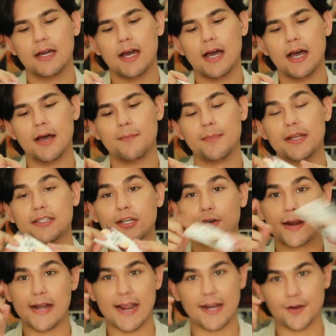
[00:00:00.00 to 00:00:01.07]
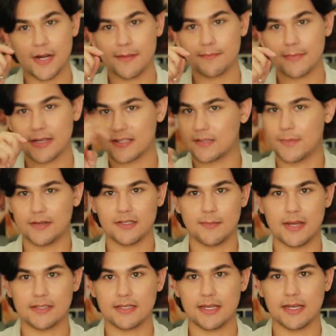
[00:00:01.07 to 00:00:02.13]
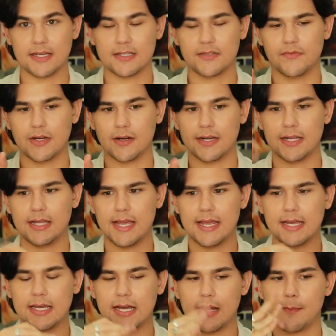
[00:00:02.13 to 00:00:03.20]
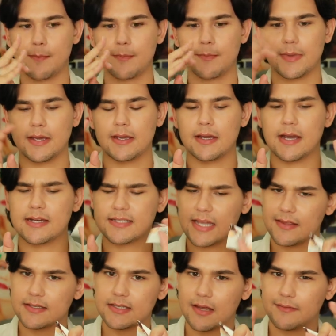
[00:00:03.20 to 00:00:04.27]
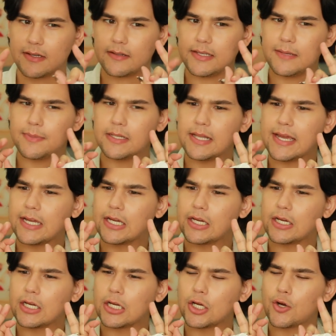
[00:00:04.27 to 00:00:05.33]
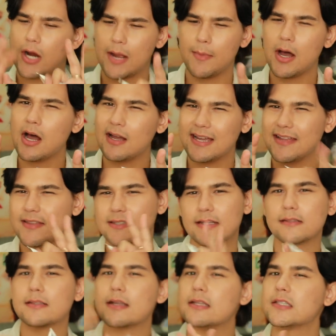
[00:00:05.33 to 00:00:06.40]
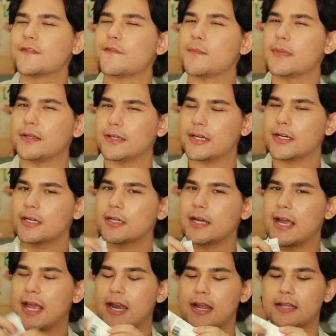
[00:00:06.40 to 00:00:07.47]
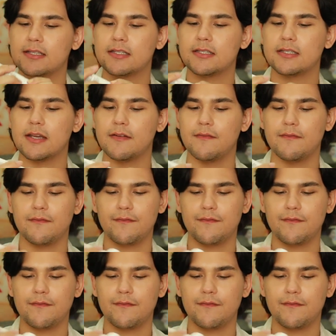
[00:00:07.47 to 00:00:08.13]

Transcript: Um, it's a great hand cream. It smells amazing. It's very like, um, I say this lovingly, but like grandma in the sense that it's familiar and it's